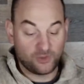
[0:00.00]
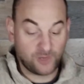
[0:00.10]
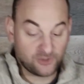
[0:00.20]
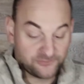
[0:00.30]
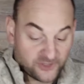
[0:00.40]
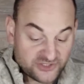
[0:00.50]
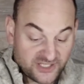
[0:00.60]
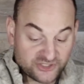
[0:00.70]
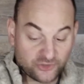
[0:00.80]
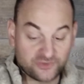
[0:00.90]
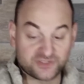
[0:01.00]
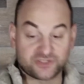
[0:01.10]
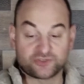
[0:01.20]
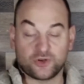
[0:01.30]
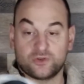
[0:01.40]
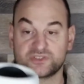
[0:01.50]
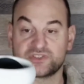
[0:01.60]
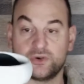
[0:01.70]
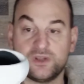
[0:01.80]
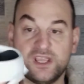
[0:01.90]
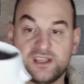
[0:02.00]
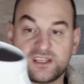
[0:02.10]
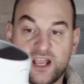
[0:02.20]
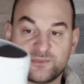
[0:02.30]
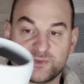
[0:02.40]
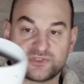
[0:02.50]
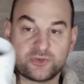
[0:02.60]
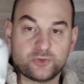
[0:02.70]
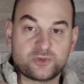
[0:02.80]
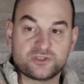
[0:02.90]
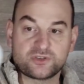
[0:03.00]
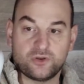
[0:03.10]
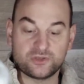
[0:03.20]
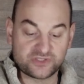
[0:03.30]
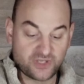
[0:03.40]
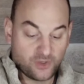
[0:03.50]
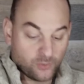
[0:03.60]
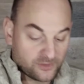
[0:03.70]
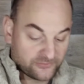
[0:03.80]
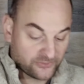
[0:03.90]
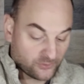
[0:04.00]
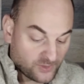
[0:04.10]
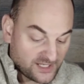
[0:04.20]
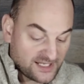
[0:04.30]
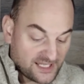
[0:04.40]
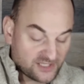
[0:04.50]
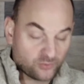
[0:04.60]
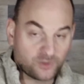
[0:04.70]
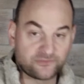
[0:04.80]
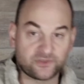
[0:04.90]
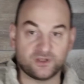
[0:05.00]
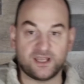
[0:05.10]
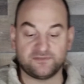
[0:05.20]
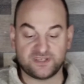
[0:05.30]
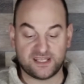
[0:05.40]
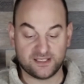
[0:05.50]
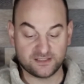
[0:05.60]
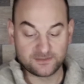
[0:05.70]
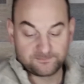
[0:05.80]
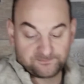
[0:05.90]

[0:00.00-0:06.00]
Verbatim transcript: Well, first I show you these controllers. So it comes with two controllers, one for the right hand and one for the left hand.